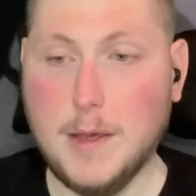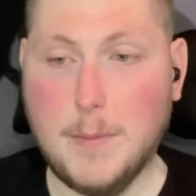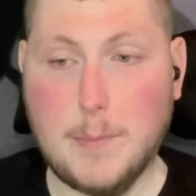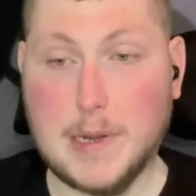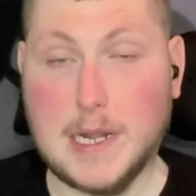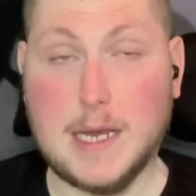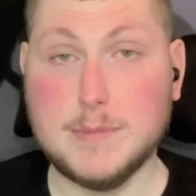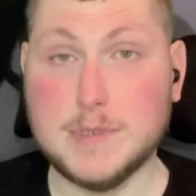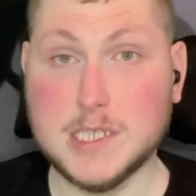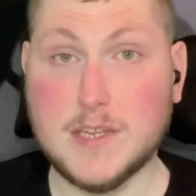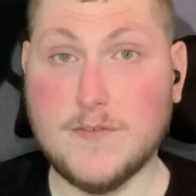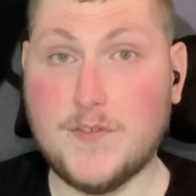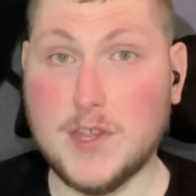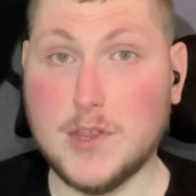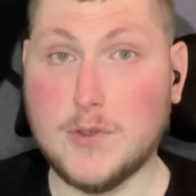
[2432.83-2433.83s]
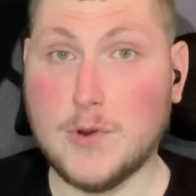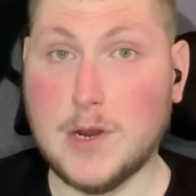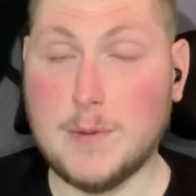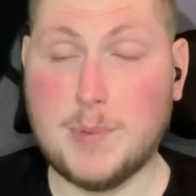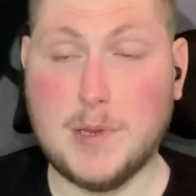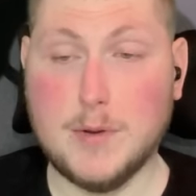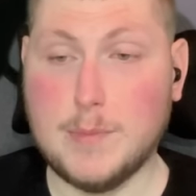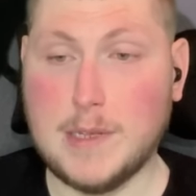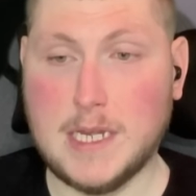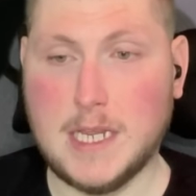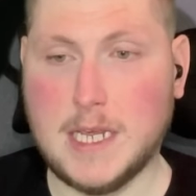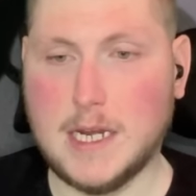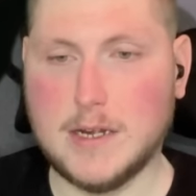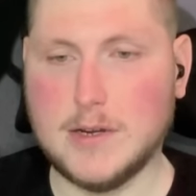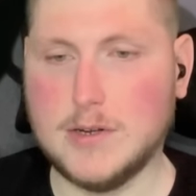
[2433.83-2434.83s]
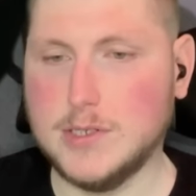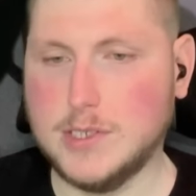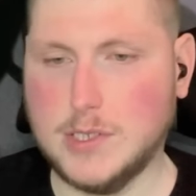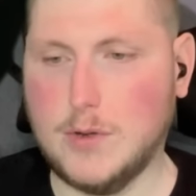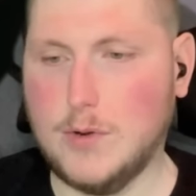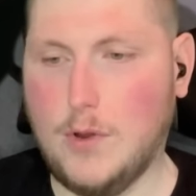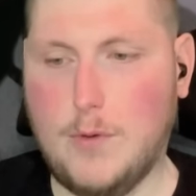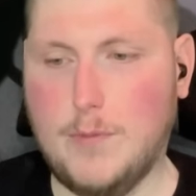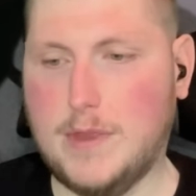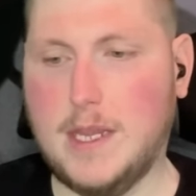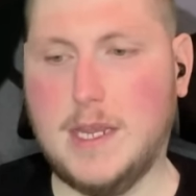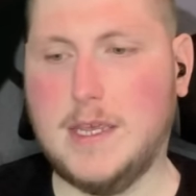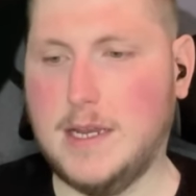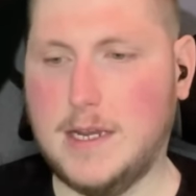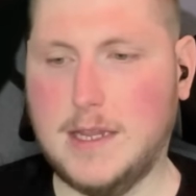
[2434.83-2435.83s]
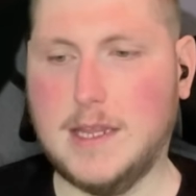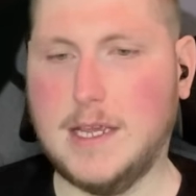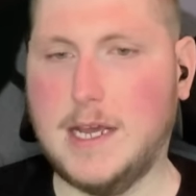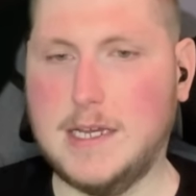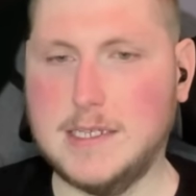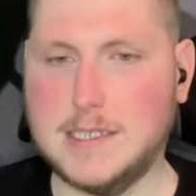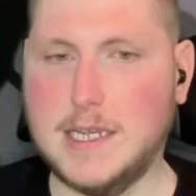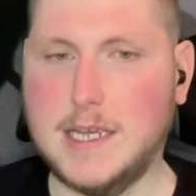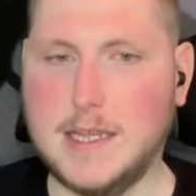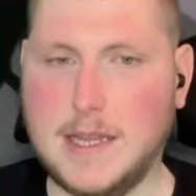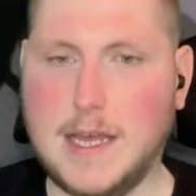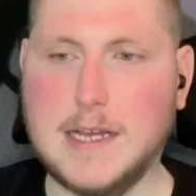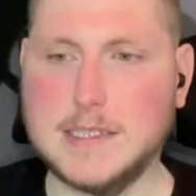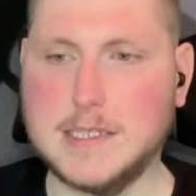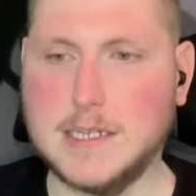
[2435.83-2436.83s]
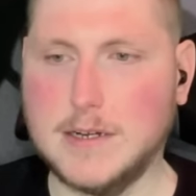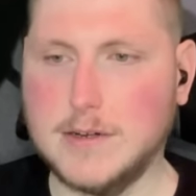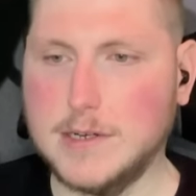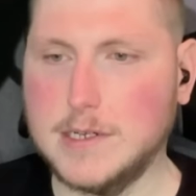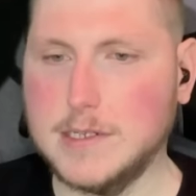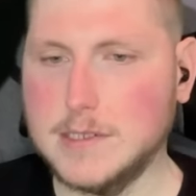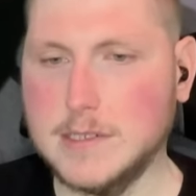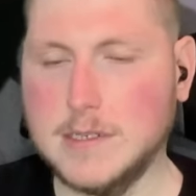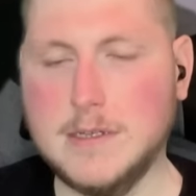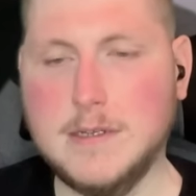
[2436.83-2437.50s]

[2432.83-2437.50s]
But I'm just a fifth grade peer mediator, so don't take anything I say that serious.